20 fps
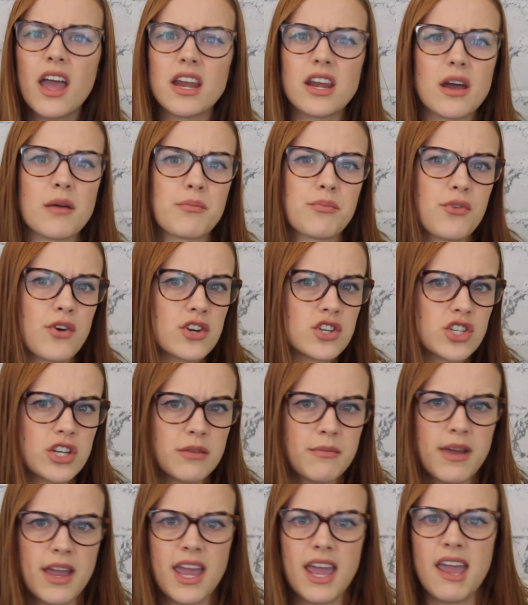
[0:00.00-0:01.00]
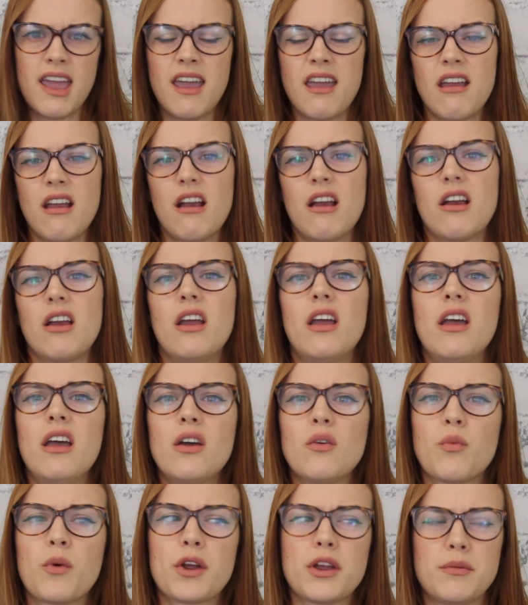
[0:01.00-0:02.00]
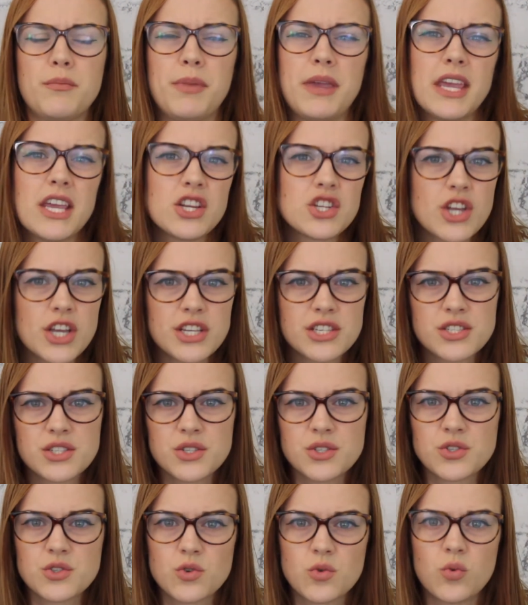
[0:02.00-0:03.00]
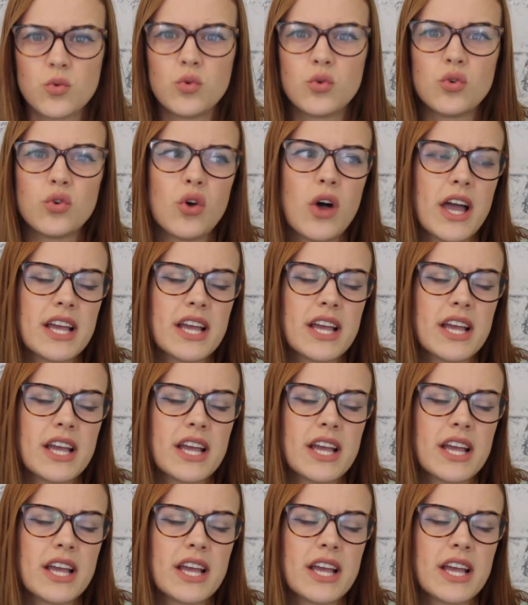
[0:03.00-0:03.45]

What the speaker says: not brushing my hair, wearing PJs to school.